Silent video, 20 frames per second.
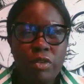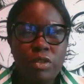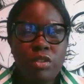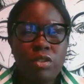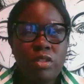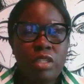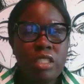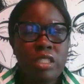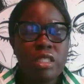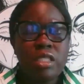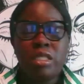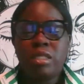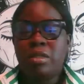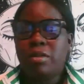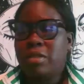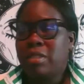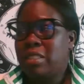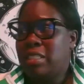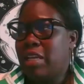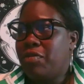So this is
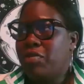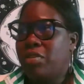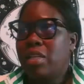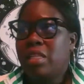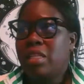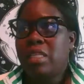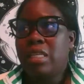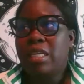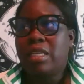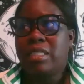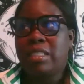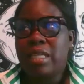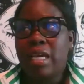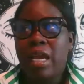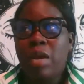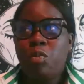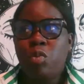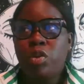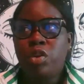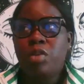definitely a
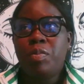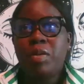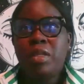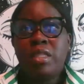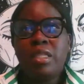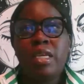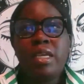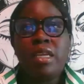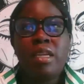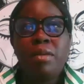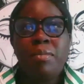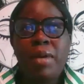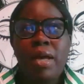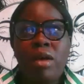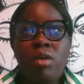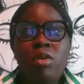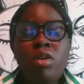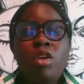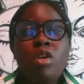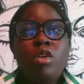time where you'll be thinking
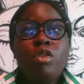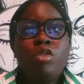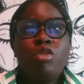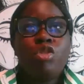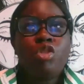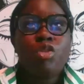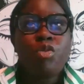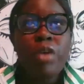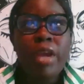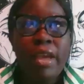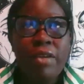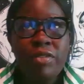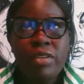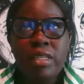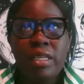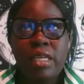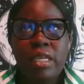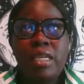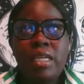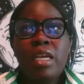about
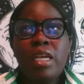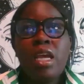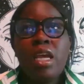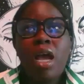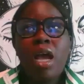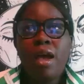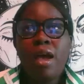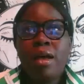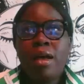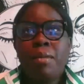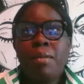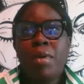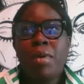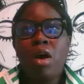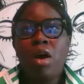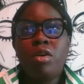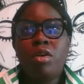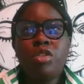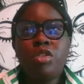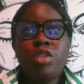traveling.
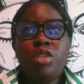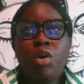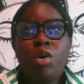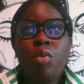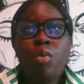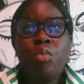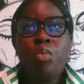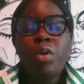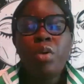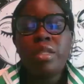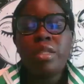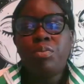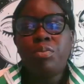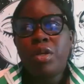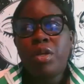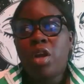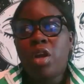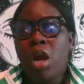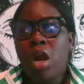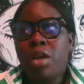Also, with
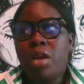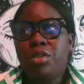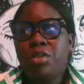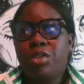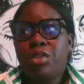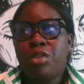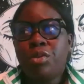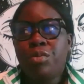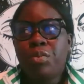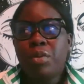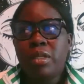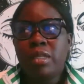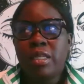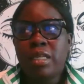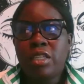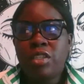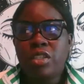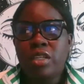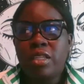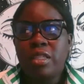regards to
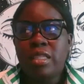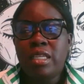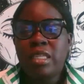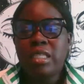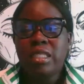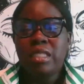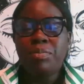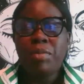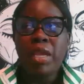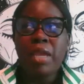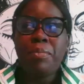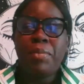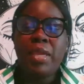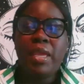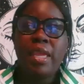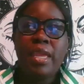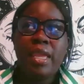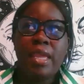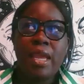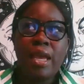religion, this may
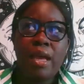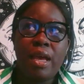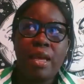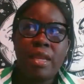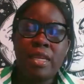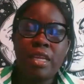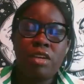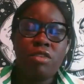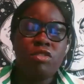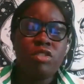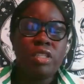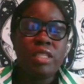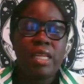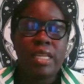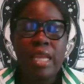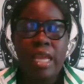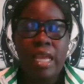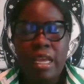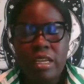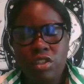be an energy that
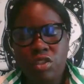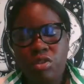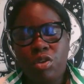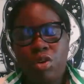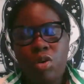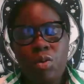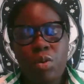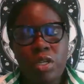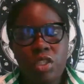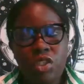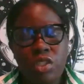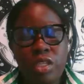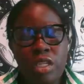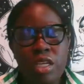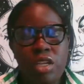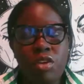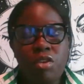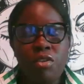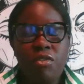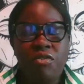has you
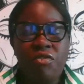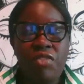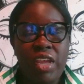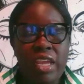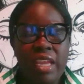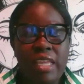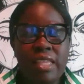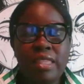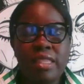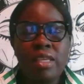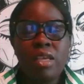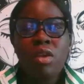questioning your faith.